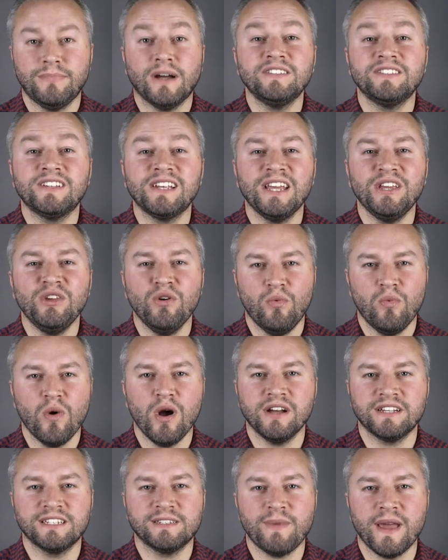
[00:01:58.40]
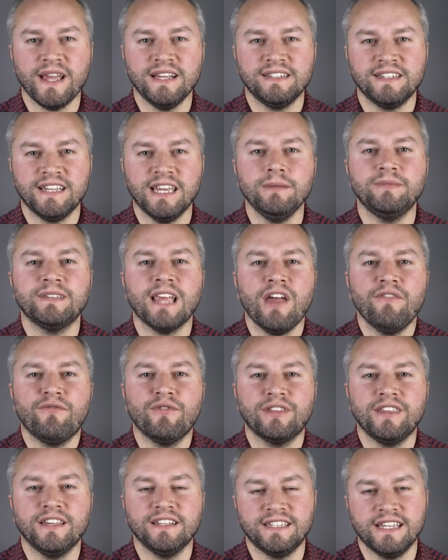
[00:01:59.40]
Bundling your workspace keeps
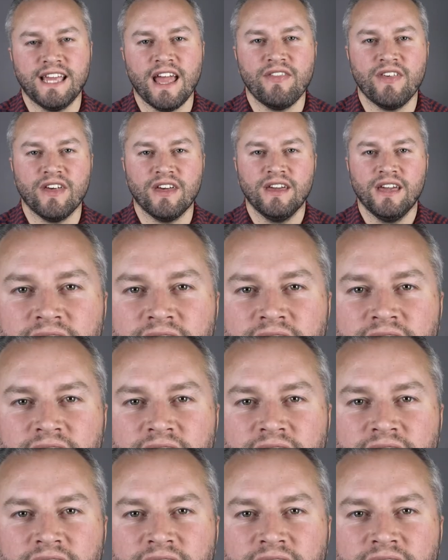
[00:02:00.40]
everything together